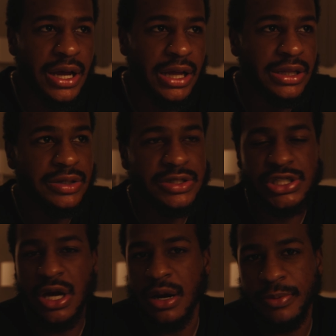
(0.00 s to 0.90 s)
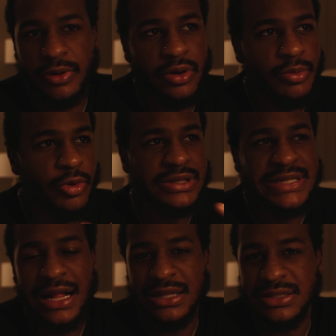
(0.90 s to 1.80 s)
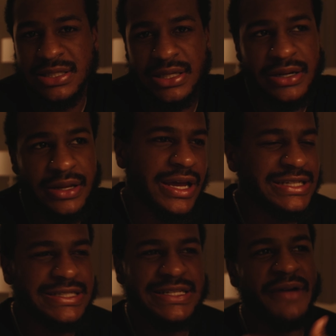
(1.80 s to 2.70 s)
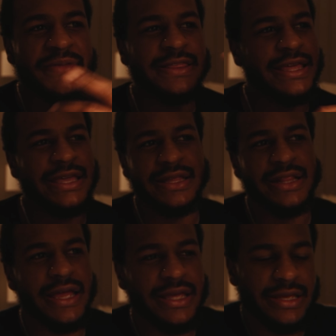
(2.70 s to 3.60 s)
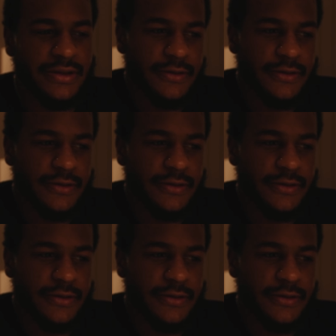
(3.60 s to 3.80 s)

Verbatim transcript: a little sharper or more talented. It just got me thinking like